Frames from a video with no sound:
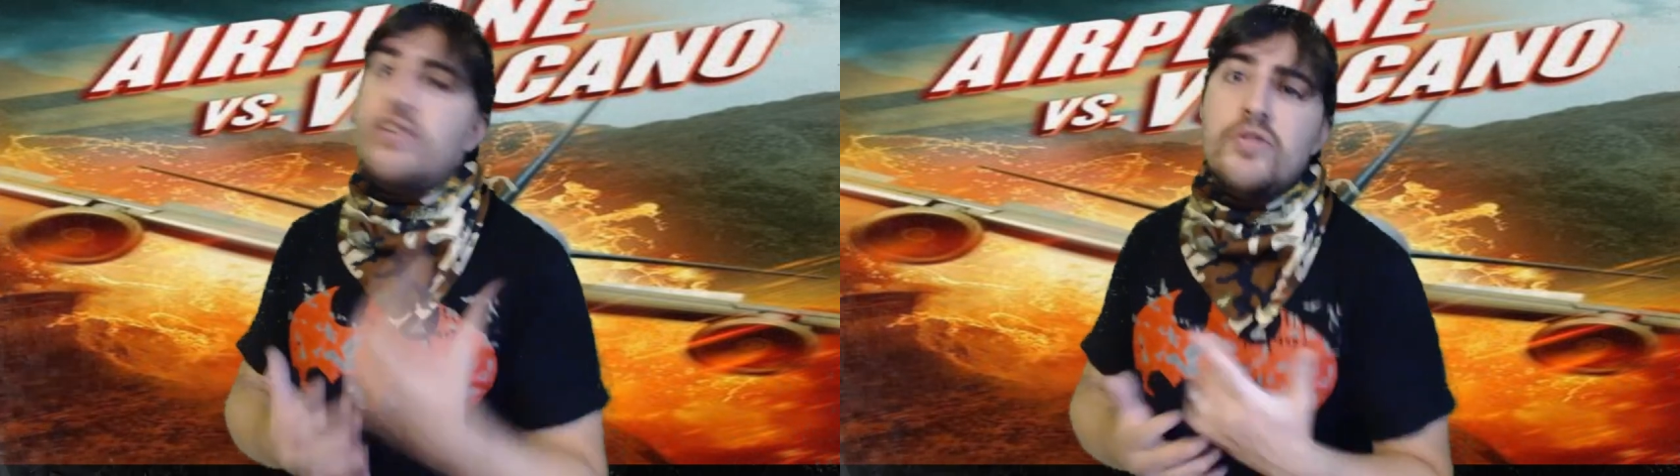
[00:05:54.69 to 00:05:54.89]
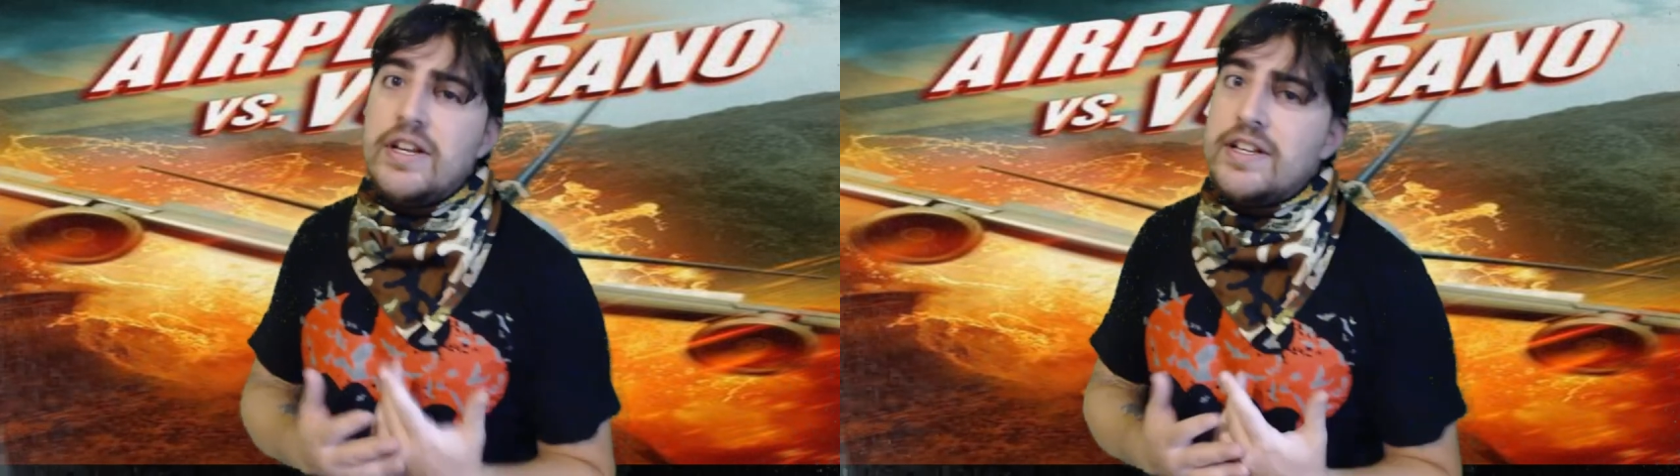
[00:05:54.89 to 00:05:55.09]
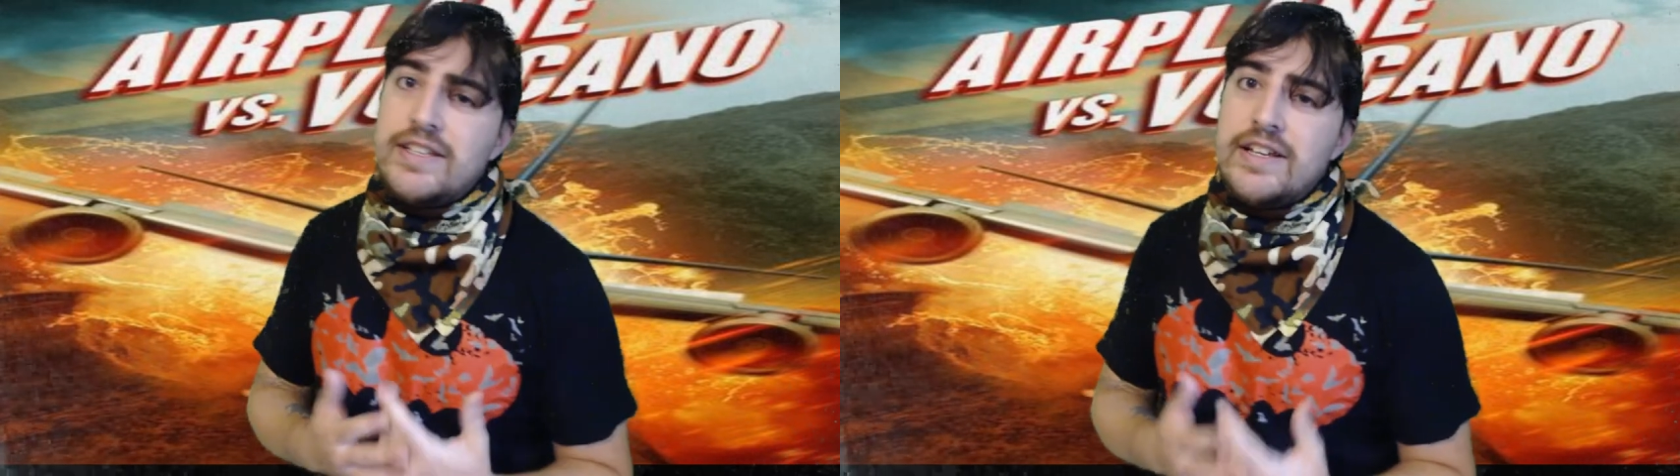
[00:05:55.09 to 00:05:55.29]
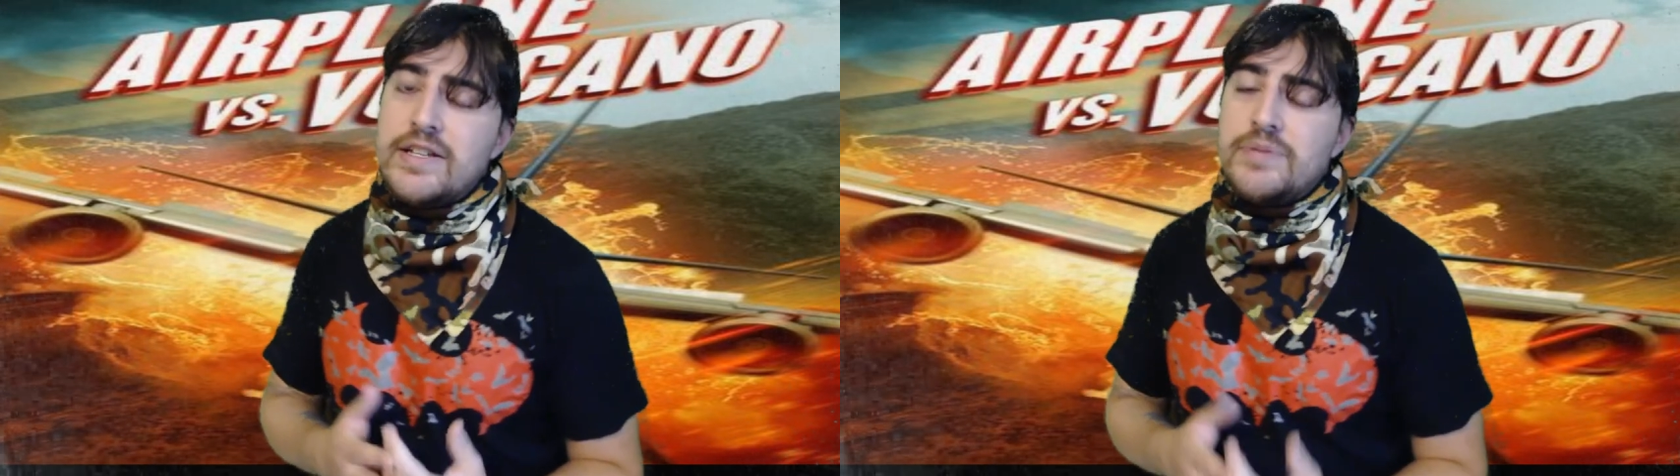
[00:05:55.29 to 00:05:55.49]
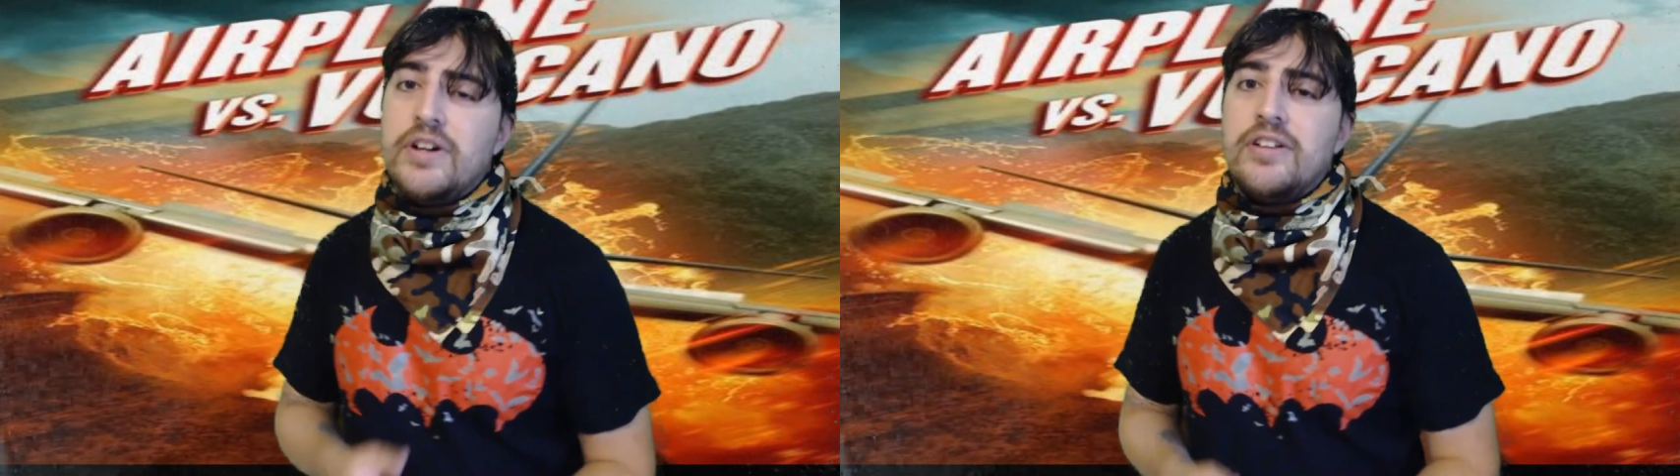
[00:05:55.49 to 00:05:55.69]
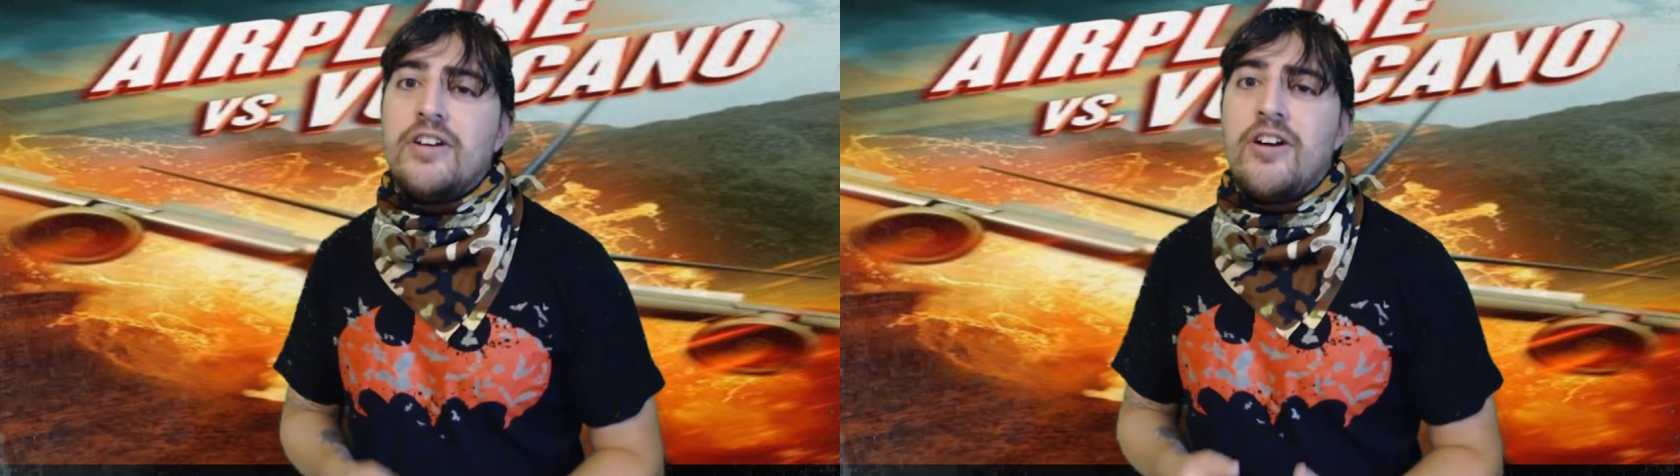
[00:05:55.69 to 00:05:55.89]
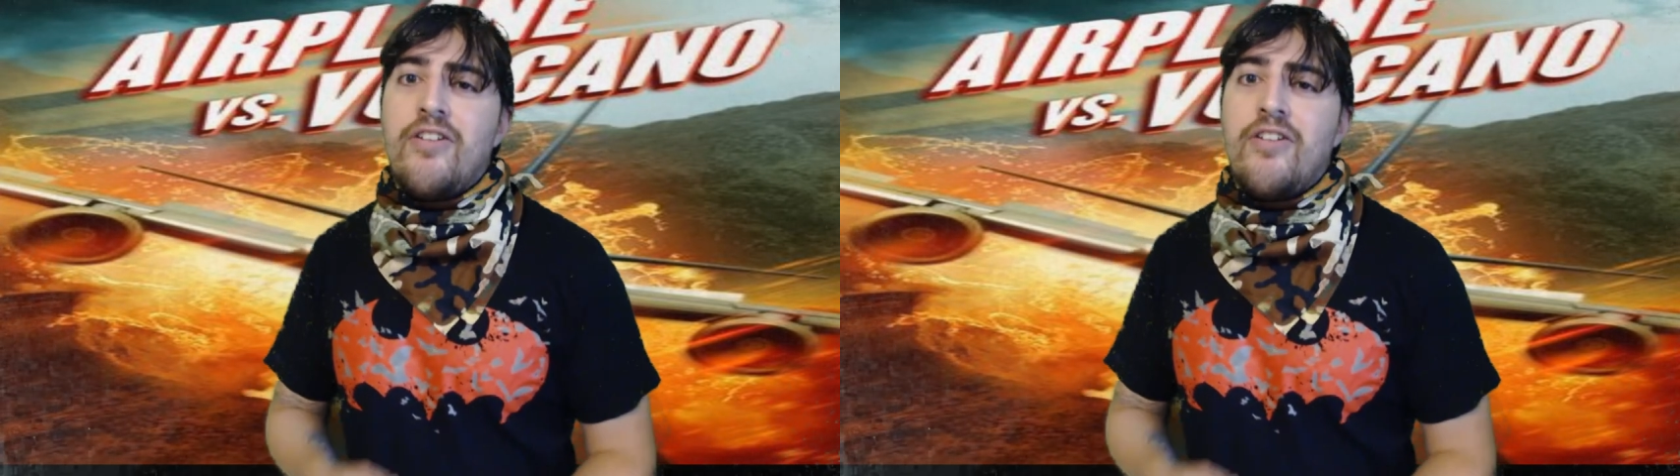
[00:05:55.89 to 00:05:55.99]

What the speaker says: you don't need to see this one.